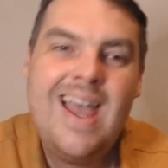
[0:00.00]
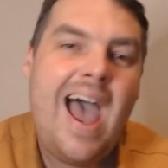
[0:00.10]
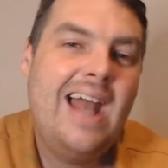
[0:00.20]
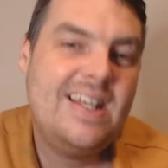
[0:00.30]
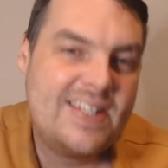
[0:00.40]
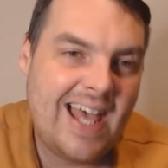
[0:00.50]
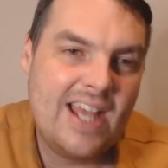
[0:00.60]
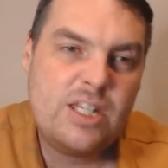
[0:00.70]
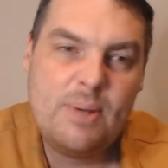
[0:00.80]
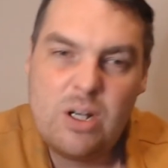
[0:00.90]
and it started
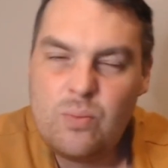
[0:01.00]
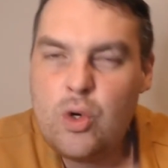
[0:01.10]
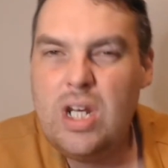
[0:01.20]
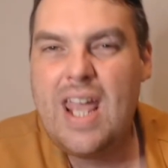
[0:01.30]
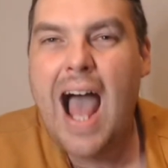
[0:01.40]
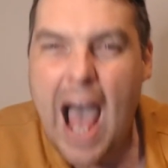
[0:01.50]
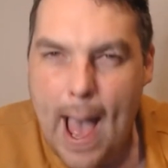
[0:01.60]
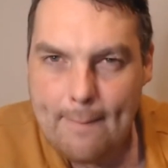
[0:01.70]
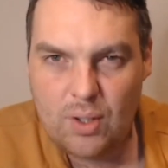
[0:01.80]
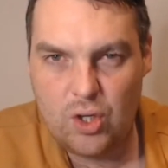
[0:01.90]
to become really
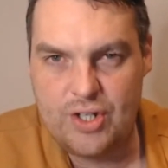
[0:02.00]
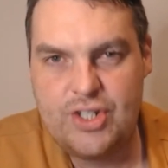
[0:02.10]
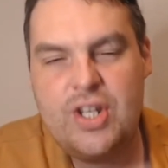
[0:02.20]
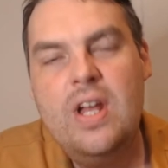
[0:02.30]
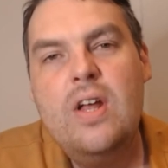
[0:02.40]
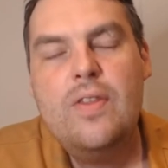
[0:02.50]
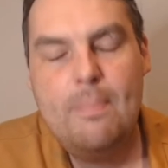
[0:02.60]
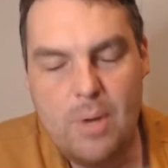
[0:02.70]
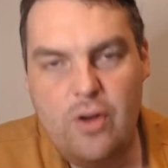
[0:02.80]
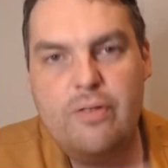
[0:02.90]
arborous, the
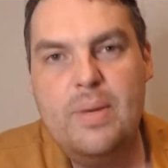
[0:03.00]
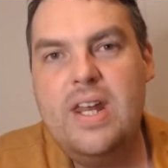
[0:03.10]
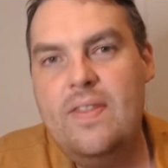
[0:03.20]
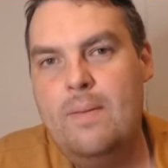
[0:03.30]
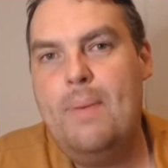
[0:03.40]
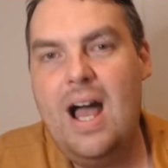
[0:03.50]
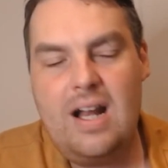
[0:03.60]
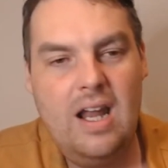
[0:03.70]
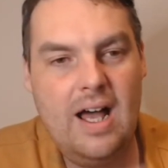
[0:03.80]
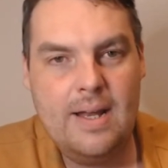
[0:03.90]
movement in the back
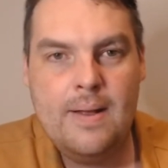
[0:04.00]
line.